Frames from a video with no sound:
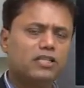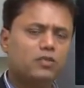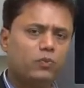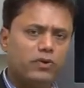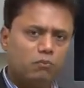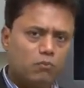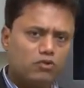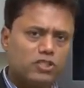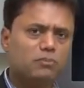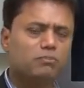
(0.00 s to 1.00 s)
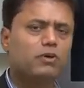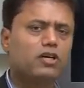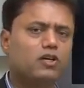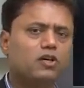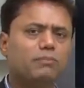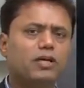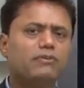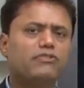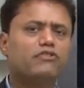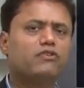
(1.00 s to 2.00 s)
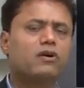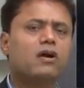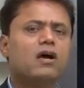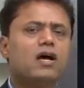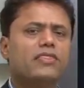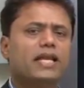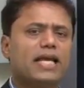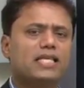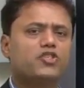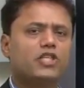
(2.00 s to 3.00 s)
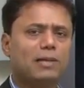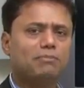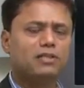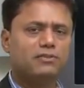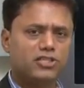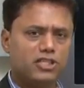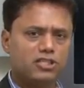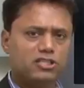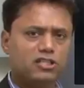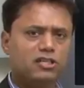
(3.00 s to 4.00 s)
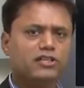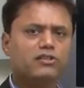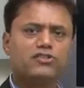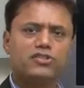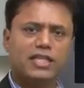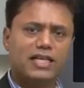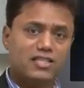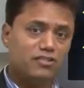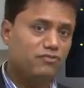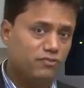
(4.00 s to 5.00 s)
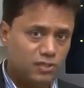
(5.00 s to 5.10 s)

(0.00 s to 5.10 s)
It's a most important topic before the next chapter, which is strategy.